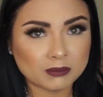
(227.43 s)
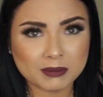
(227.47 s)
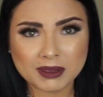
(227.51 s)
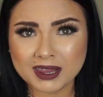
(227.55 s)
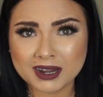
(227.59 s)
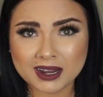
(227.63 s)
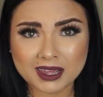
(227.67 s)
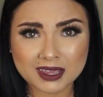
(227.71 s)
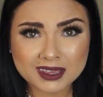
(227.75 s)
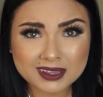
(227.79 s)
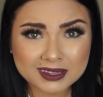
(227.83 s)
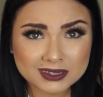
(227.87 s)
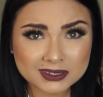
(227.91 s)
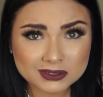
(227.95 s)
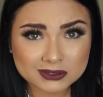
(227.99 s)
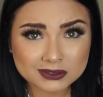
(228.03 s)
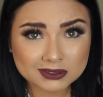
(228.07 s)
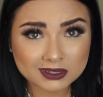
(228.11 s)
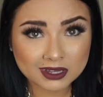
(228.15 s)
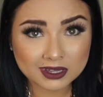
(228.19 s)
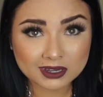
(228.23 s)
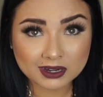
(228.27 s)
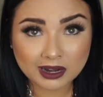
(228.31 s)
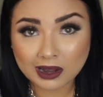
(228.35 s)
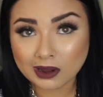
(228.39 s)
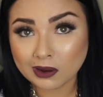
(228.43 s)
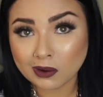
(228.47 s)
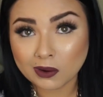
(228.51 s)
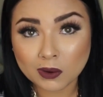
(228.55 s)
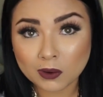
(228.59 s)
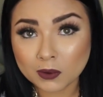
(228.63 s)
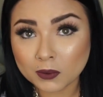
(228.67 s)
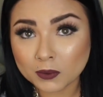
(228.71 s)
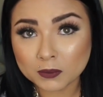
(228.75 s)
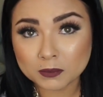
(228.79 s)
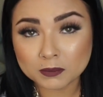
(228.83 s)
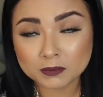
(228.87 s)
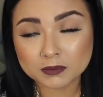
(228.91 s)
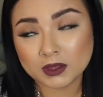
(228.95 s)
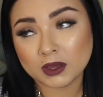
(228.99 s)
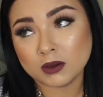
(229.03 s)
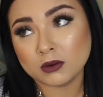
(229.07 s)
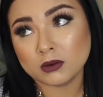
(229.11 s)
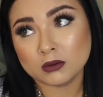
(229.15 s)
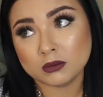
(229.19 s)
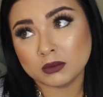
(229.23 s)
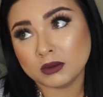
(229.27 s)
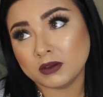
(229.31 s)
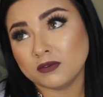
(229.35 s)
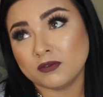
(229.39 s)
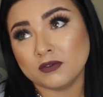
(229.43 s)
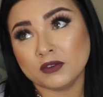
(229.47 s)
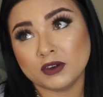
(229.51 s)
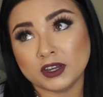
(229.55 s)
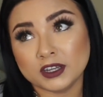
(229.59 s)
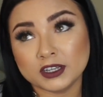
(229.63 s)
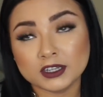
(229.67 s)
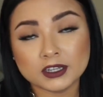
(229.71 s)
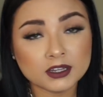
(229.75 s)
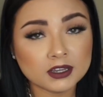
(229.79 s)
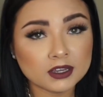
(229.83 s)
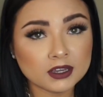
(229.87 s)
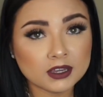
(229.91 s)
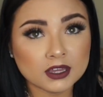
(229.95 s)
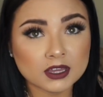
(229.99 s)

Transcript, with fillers: man, I can do that at home. That would be fun.